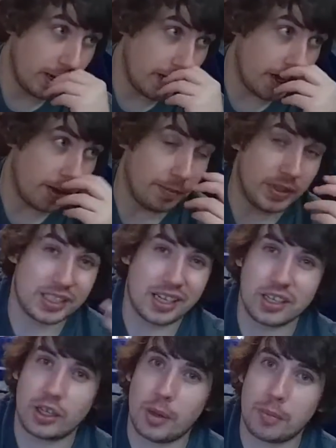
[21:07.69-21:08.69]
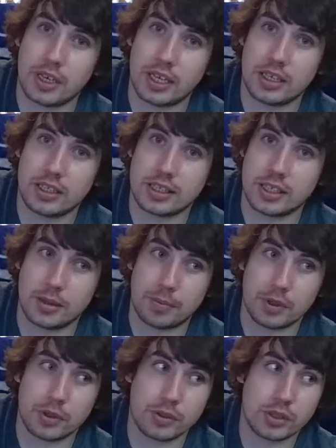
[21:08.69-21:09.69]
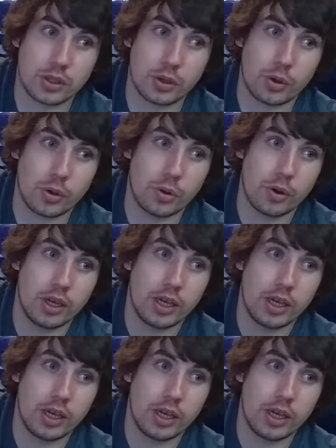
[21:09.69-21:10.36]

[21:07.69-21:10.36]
It's kind of complicated to set up though, so